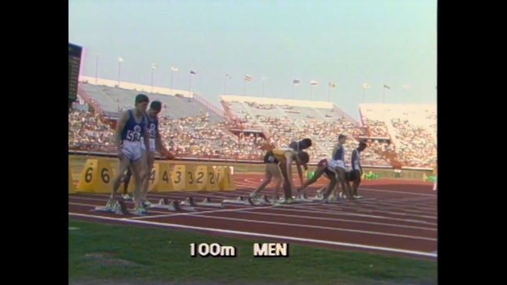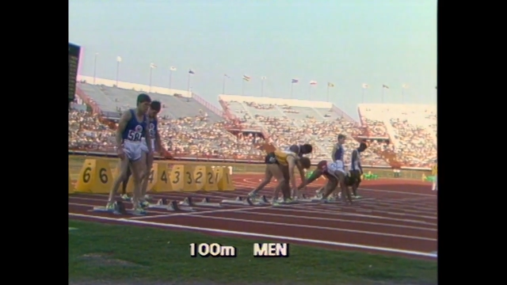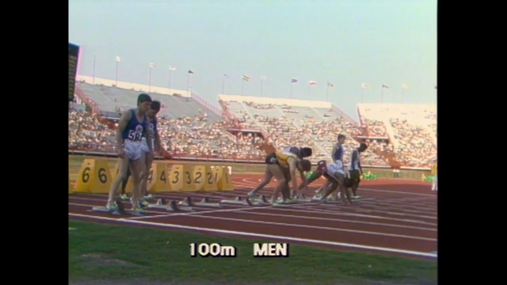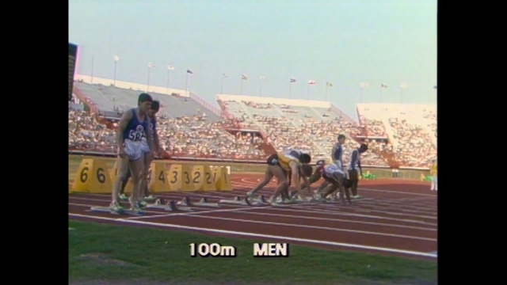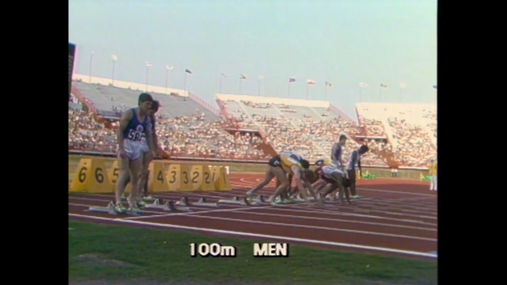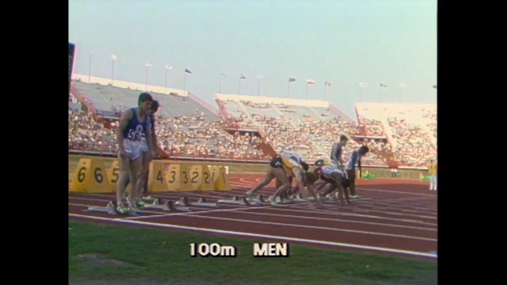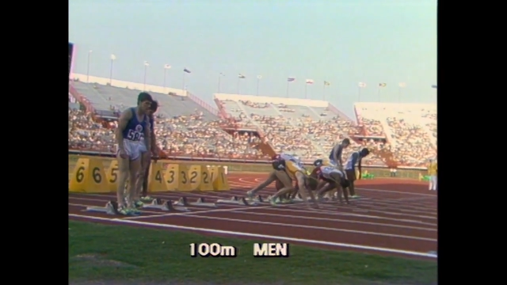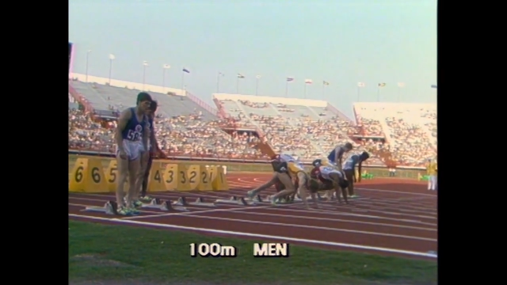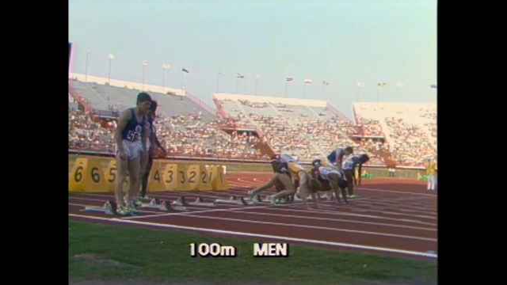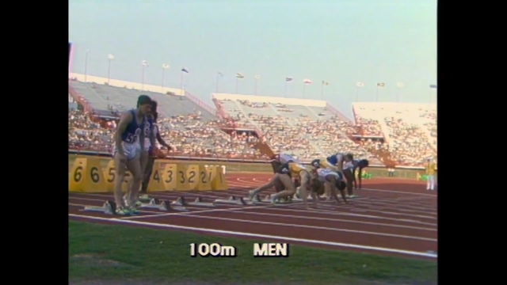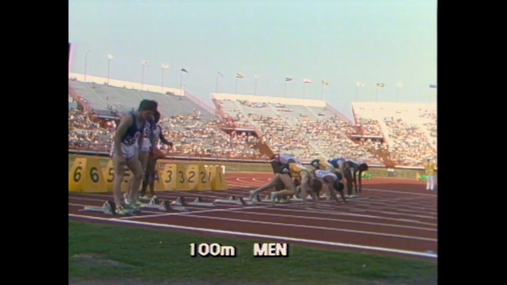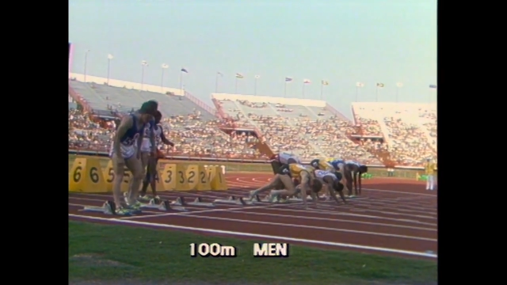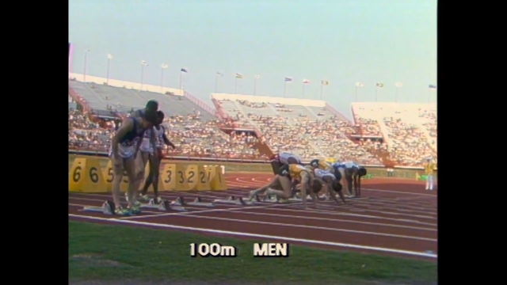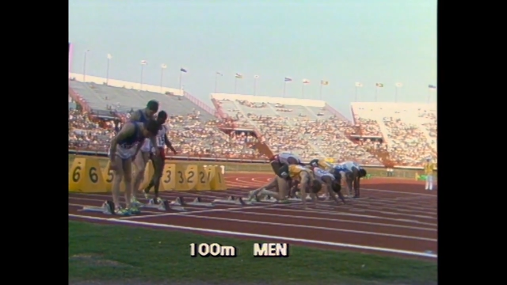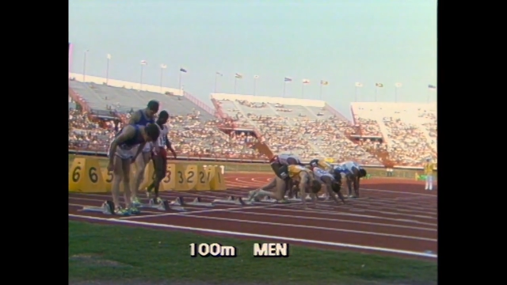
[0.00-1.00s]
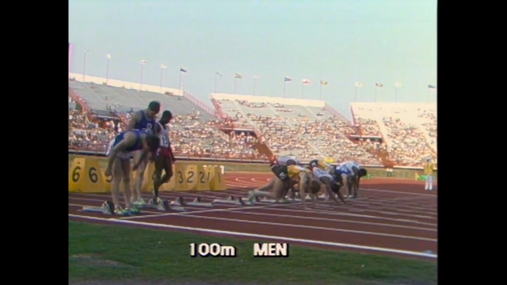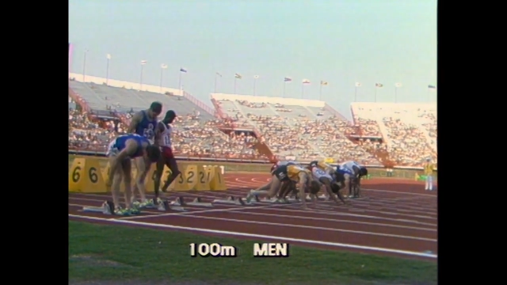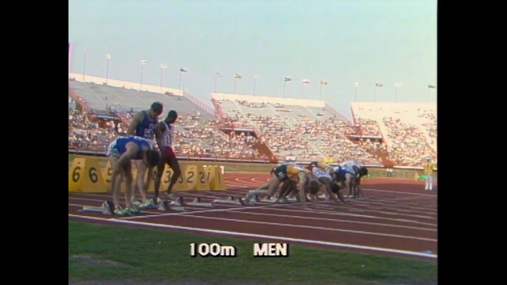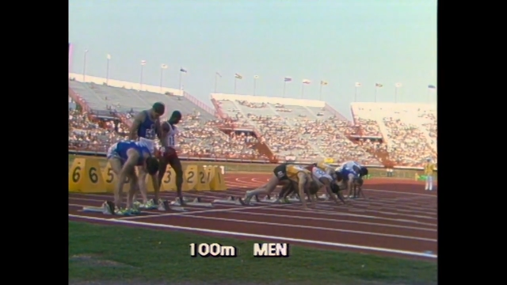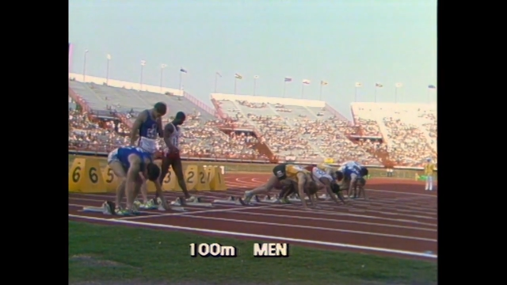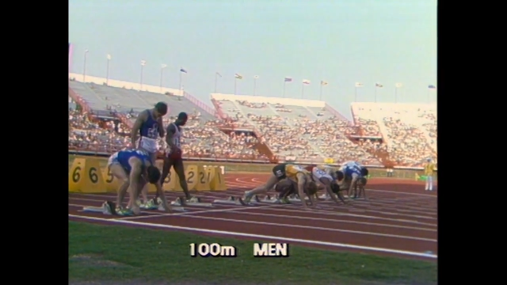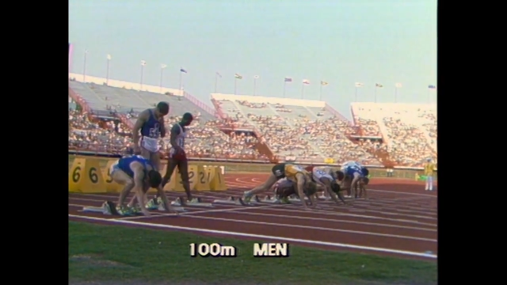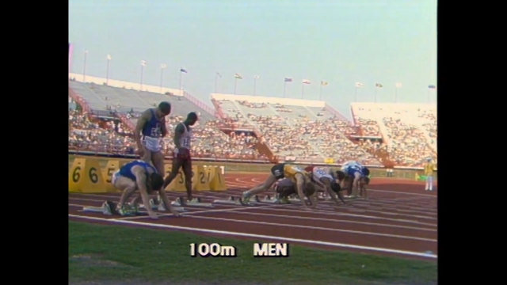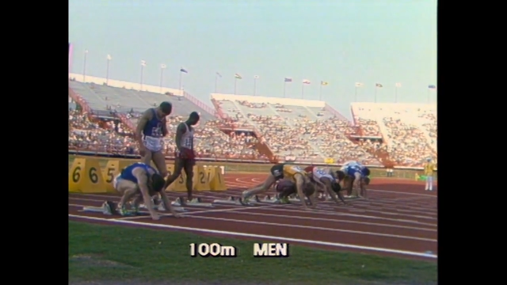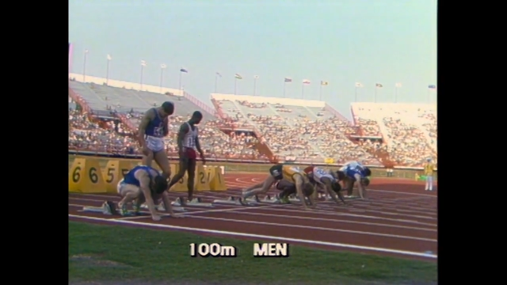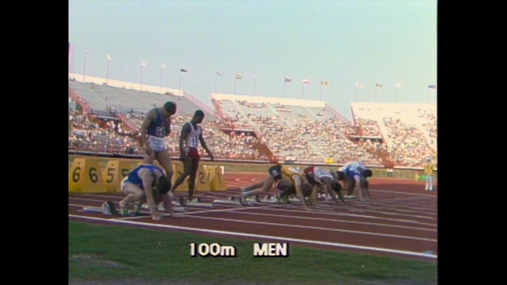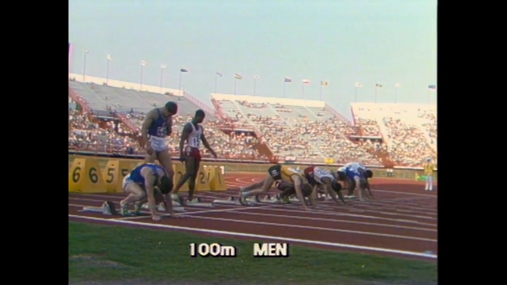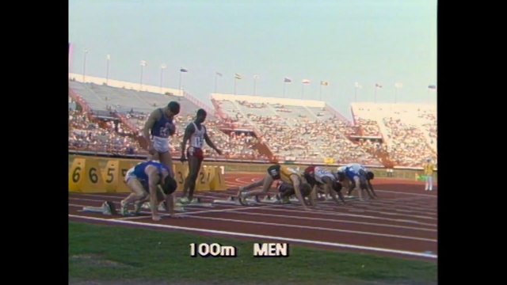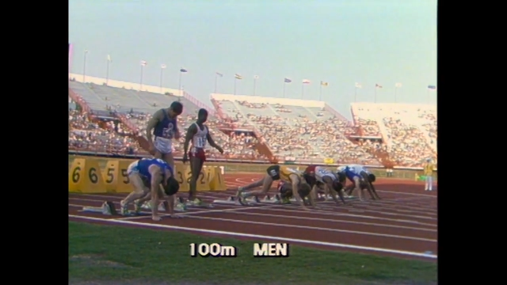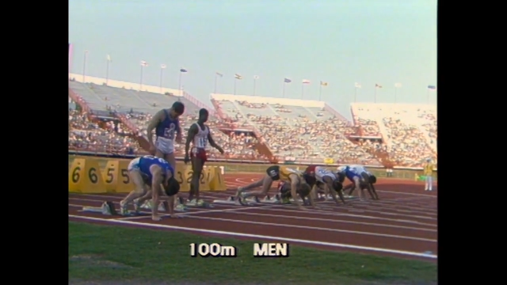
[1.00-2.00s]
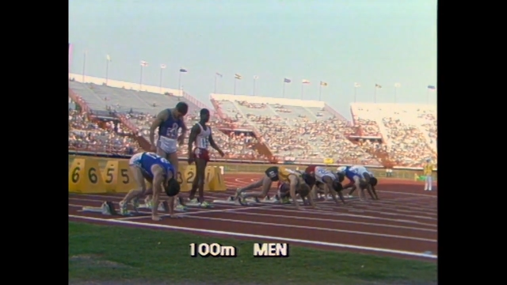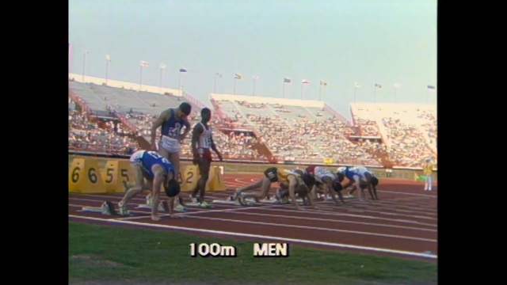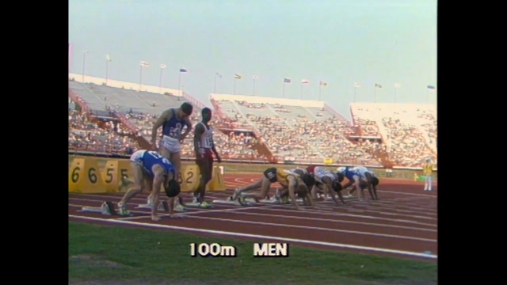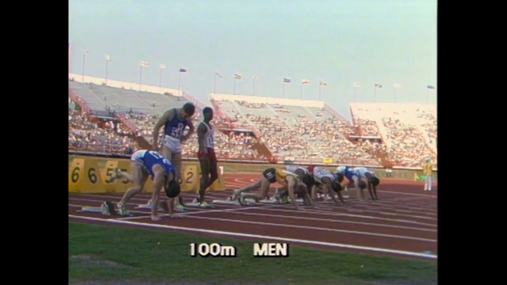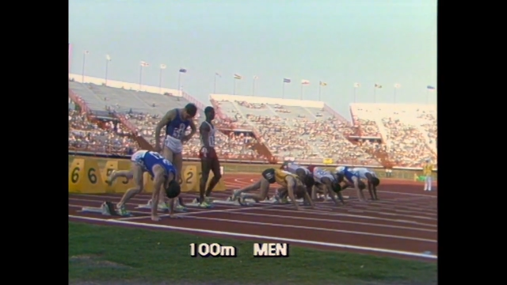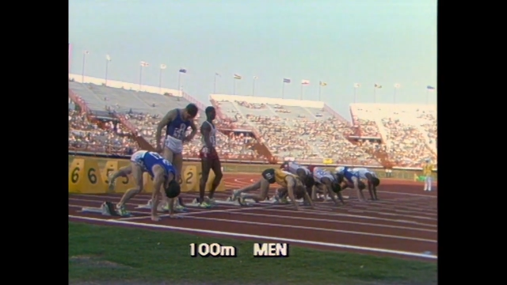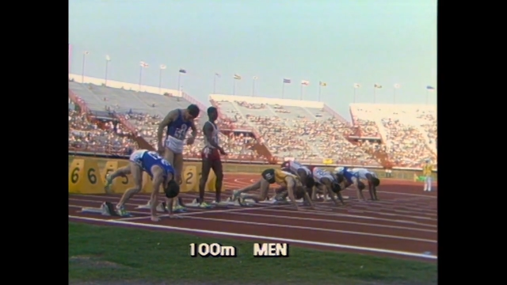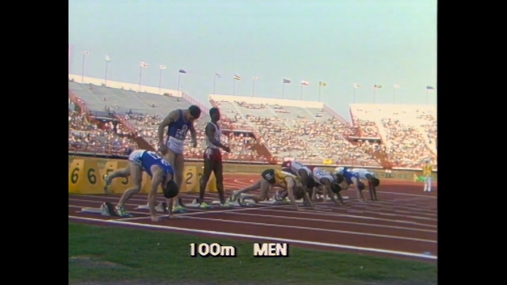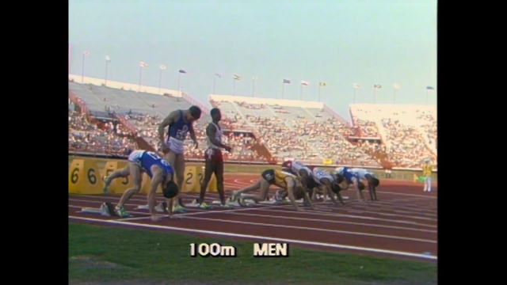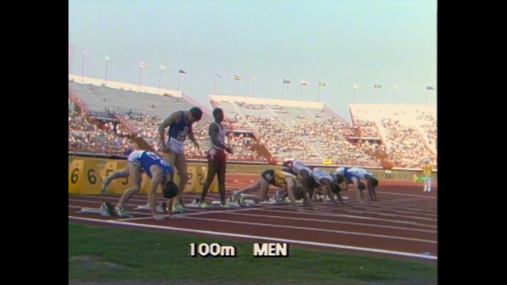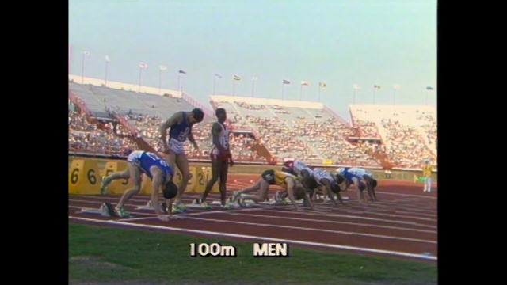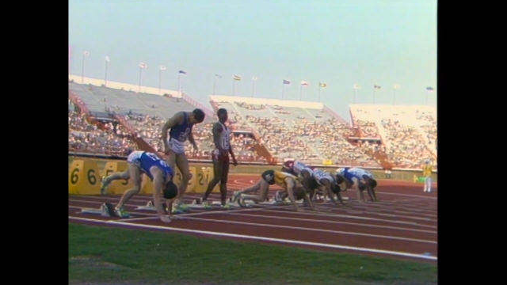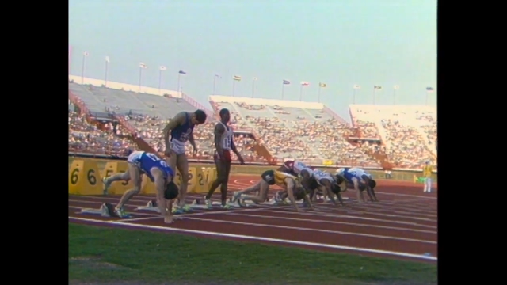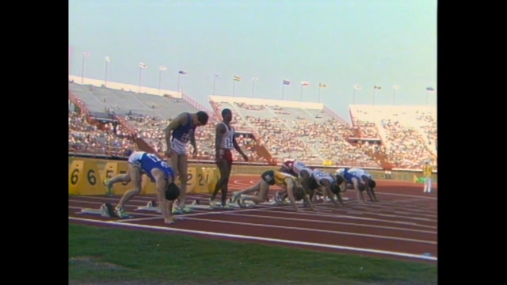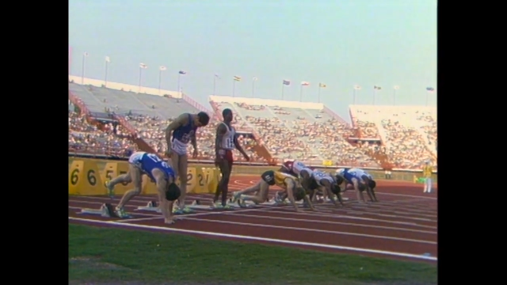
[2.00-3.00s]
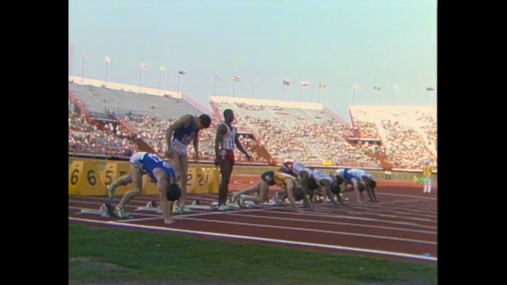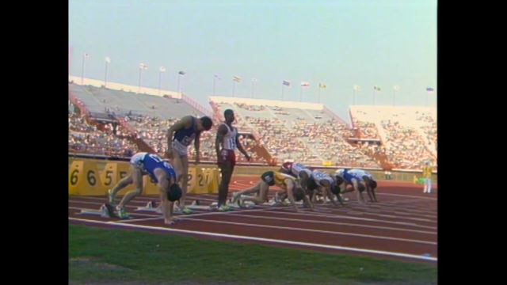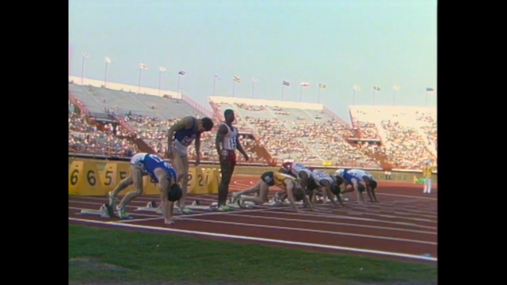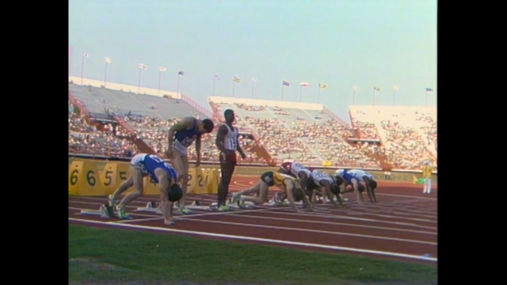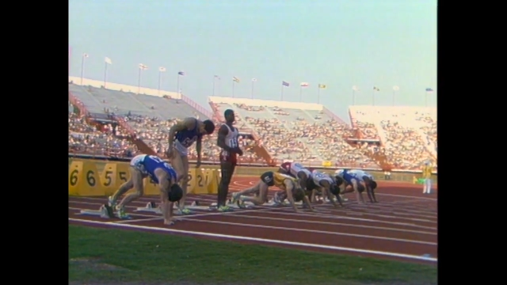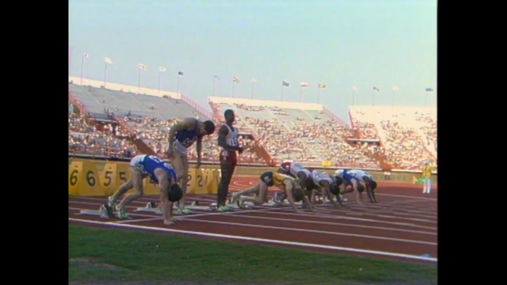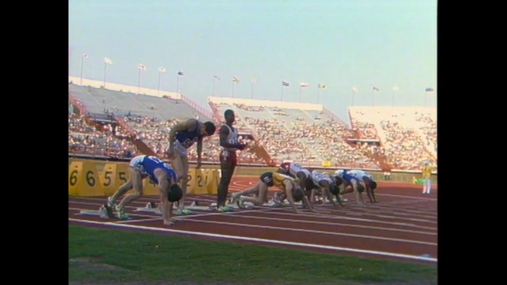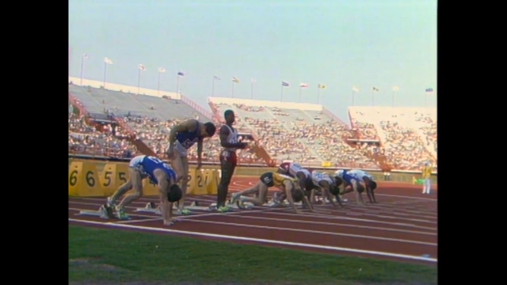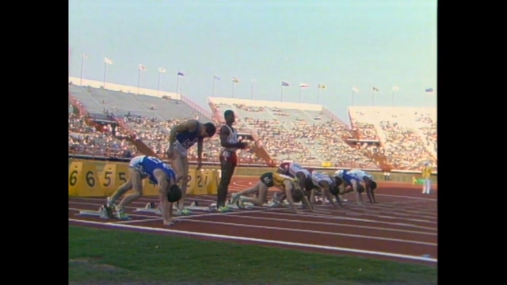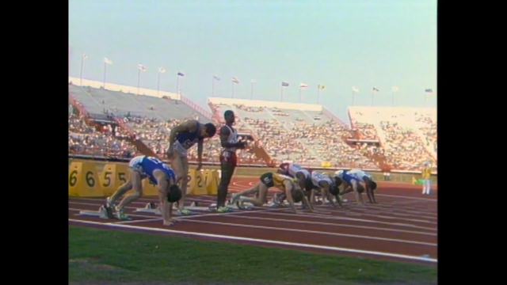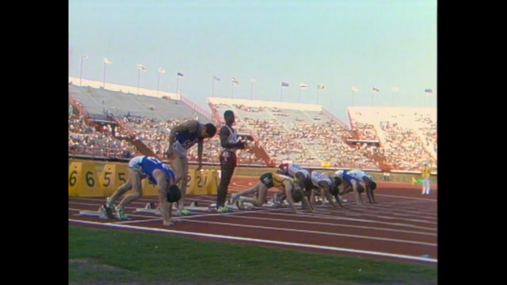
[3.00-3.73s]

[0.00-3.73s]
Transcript: Nobody's mouth can be seen.